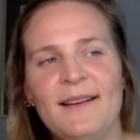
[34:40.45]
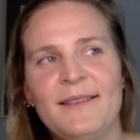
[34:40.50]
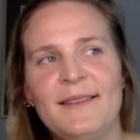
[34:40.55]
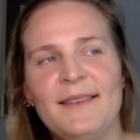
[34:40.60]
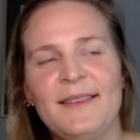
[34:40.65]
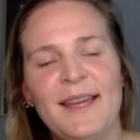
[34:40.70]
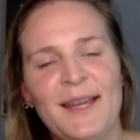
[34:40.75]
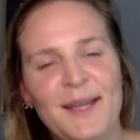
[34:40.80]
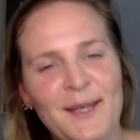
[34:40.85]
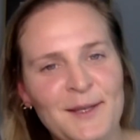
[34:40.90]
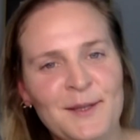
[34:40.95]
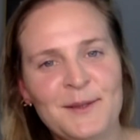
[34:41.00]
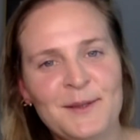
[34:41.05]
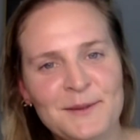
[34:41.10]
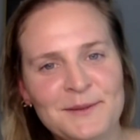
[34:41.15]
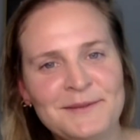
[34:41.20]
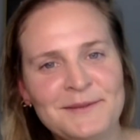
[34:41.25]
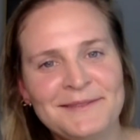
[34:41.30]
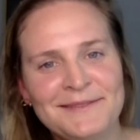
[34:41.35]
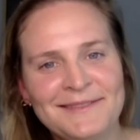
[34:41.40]
Thank
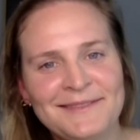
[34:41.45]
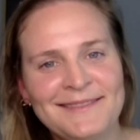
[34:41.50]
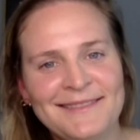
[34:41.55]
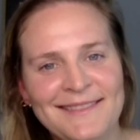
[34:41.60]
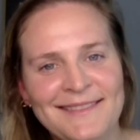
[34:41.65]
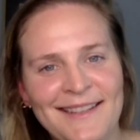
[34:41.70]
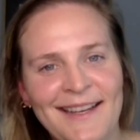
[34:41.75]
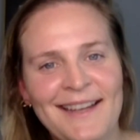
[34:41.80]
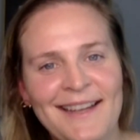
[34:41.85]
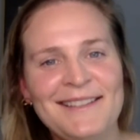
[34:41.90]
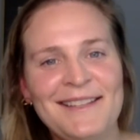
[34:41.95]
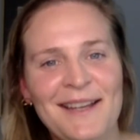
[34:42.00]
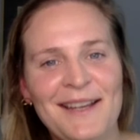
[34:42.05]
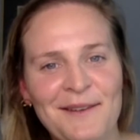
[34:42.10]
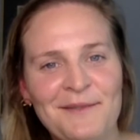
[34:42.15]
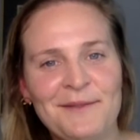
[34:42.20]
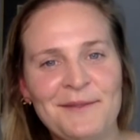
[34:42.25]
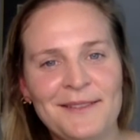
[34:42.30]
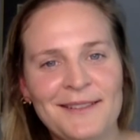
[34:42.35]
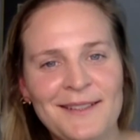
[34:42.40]
you. As
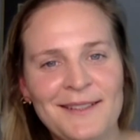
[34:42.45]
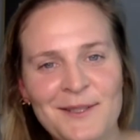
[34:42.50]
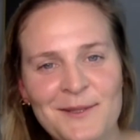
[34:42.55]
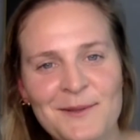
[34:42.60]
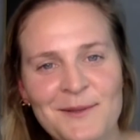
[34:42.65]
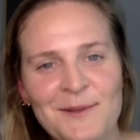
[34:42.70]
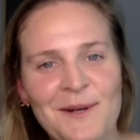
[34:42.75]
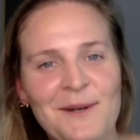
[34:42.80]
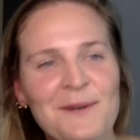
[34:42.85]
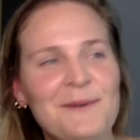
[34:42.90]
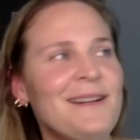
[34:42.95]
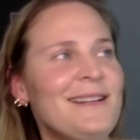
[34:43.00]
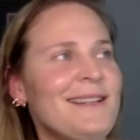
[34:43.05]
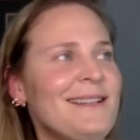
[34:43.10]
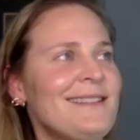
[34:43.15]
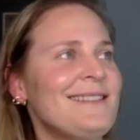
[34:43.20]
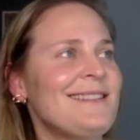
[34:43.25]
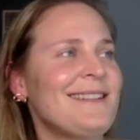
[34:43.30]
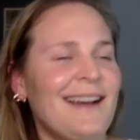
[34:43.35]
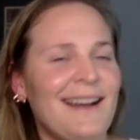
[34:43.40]
ever, you
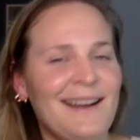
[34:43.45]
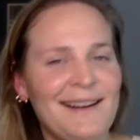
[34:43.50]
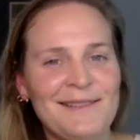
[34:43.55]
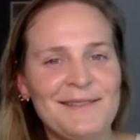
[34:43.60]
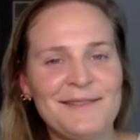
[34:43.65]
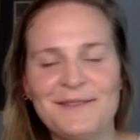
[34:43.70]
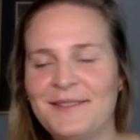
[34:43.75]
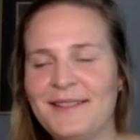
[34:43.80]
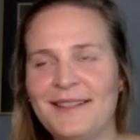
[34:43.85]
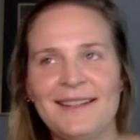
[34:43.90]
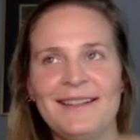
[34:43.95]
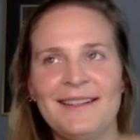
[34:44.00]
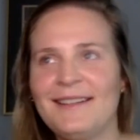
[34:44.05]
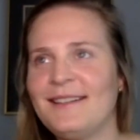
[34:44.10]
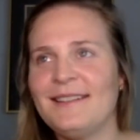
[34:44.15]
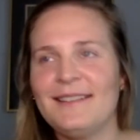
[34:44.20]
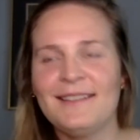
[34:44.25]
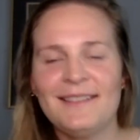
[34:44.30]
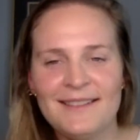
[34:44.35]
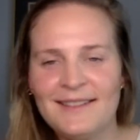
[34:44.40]
always kind of
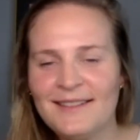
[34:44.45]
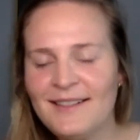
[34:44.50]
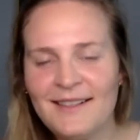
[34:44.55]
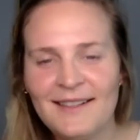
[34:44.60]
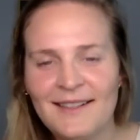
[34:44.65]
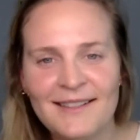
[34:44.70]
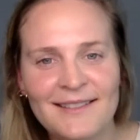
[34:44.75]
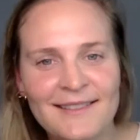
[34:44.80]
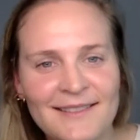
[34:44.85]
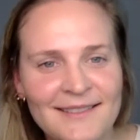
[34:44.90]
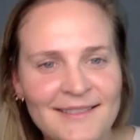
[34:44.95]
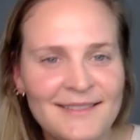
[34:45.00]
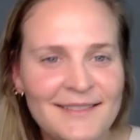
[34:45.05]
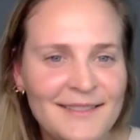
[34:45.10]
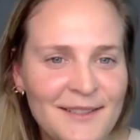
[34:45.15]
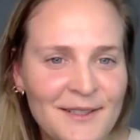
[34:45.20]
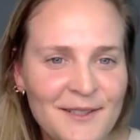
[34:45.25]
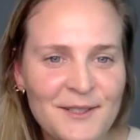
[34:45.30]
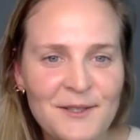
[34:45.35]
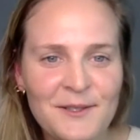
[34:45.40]

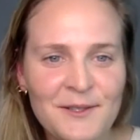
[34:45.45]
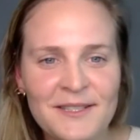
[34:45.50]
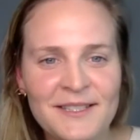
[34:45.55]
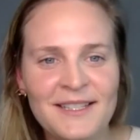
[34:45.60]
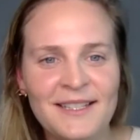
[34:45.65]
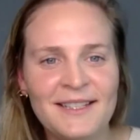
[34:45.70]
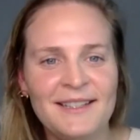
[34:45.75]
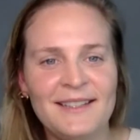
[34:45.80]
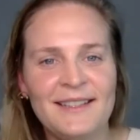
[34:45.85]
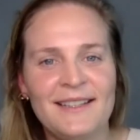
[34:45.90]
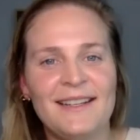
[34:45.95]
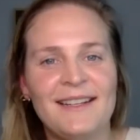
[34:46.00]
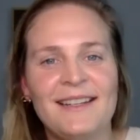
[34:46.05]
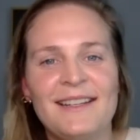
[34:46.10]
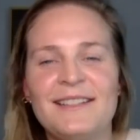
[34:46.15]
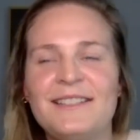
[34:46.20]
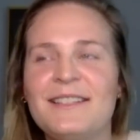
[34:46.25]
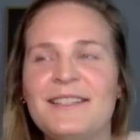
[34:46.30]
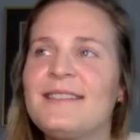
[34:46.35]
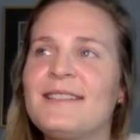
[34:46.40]
you're so articulate, and it
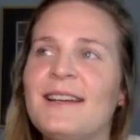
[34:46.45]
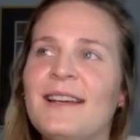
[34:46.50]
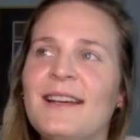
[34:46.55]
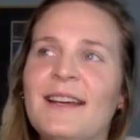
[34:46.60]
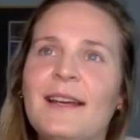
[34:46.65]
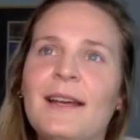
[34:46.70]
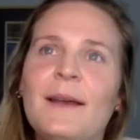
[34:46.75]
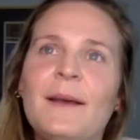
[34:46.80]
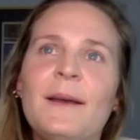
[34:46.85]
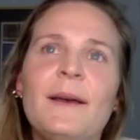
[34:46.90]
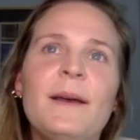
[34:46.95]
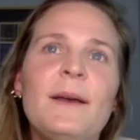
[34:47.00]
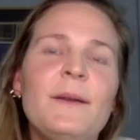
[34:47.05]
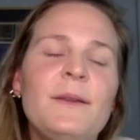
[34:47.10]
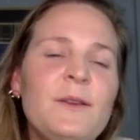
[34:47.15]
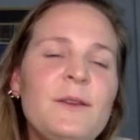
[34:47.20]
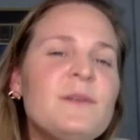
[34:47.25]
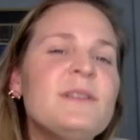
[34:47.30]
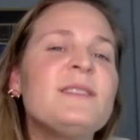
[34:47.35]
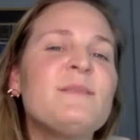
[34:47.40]
just
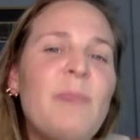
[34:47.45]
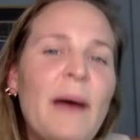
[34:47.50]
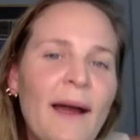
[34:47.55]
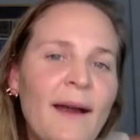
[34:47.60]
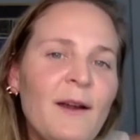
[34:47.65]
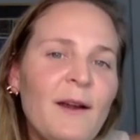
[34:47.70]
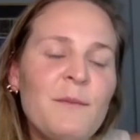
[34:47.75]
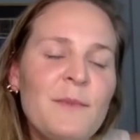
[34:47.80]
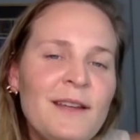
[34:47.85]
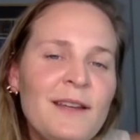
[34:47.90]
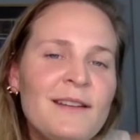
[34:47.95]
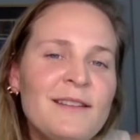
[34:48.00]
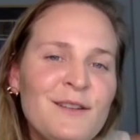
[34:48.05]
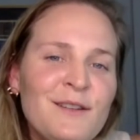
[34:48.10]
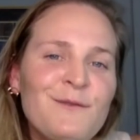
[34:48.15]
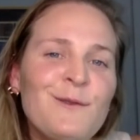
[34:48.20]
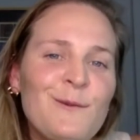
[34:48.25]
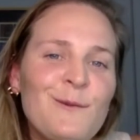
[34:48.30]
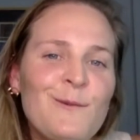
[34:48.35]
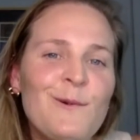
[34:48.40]
you inspire me in a
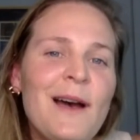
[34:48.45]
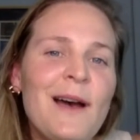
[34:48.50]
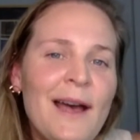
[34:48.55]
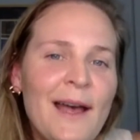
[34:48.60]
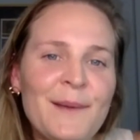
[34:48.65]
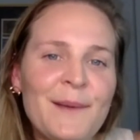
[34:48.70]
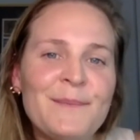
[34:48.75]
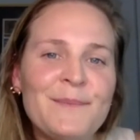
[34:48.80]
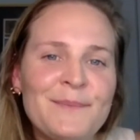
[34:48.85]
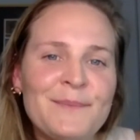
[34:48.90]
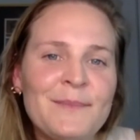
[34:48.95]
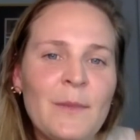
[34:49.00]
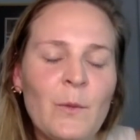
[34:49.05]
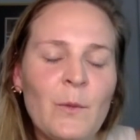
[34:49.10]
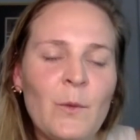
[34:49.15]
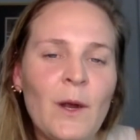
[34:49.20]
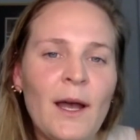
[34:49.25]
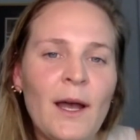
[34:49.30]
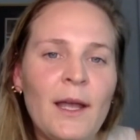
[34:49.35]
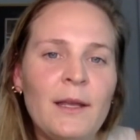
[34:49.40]
different way,
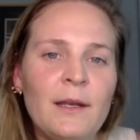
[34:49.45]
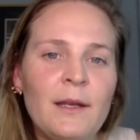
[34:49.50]
right?